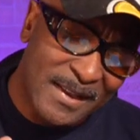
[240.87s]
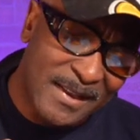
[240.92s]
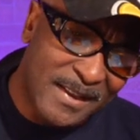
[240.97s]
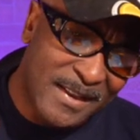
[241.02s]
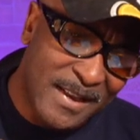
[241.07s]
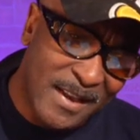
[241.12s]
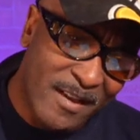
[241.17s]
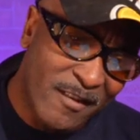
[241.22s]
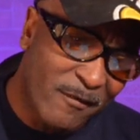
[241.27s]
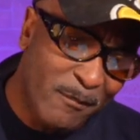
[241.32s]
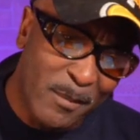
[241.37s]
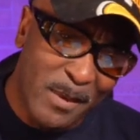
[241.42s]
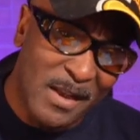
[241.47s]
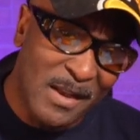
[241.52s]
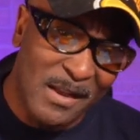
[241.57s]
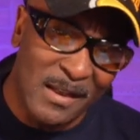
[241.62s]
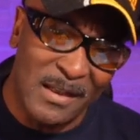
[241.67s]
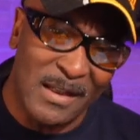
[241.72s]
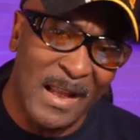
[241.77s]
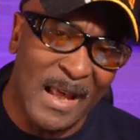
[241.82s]
give me
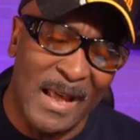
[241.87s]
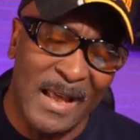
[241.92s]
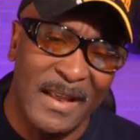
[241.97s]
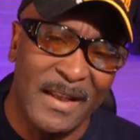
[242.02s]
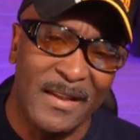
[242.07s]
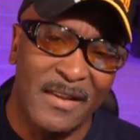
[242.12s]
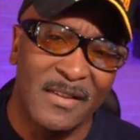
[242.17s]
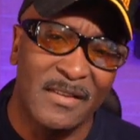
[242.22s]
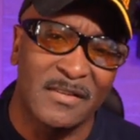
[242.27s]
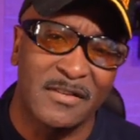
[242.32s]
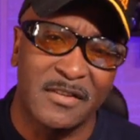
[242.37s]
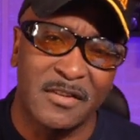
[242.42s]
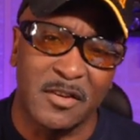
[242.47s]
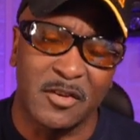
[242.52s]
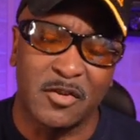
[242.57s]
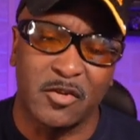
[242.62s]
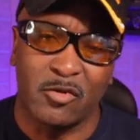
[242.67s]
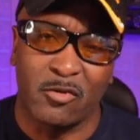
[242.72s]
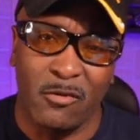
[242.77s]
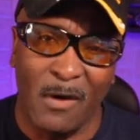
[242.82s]
a like,
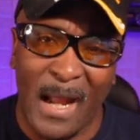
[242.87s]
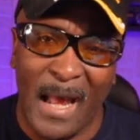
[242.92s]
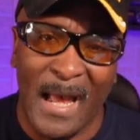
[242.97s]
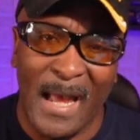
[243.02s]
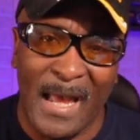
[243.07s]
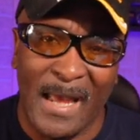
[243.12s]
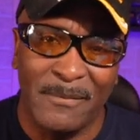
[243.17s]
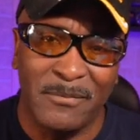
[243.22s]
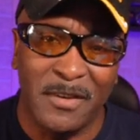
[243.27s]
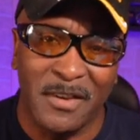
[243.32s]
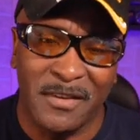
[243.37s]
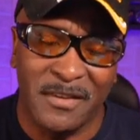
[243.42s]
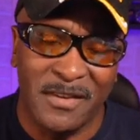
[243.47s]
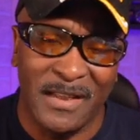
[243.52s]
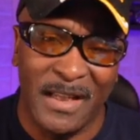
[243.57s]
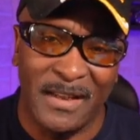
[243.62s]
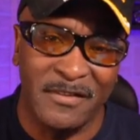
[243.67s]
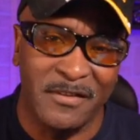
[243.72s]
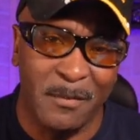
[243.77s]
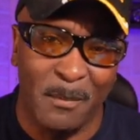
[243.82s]
subscribe to
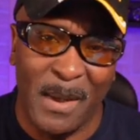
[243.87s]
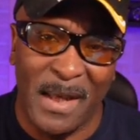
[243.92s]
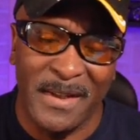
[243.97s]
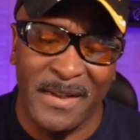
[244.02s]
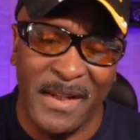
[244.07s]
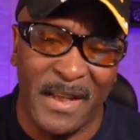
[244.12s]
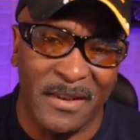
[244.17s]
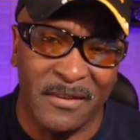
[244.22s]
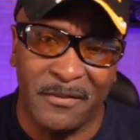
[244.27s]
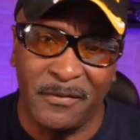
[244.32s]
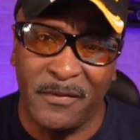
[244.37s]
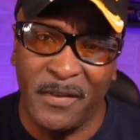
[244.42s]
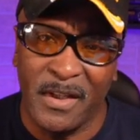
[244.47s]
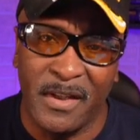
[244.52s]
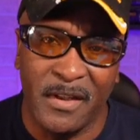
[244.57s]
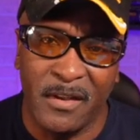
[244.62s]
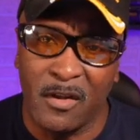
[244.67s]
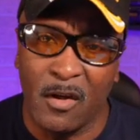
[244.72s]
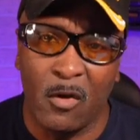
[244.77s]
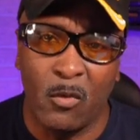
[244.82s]
catch my next
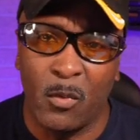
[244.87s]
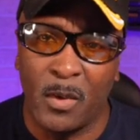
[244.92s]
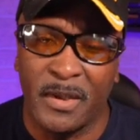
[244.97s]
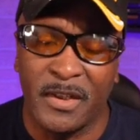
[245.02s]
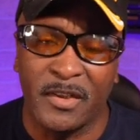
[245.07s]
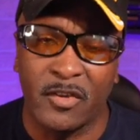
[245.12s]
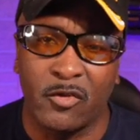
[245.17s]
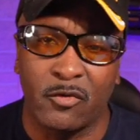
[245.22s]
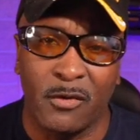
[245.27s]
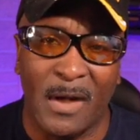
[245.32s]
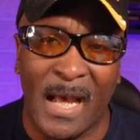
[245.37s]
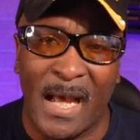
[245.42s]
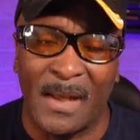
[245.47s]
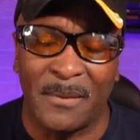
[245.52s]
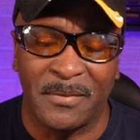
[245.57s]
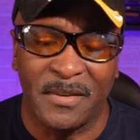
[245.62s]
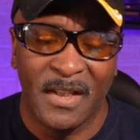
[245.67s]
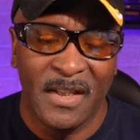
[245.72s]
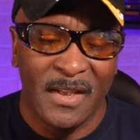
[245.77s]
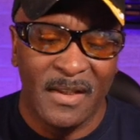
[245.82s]
video when it drops.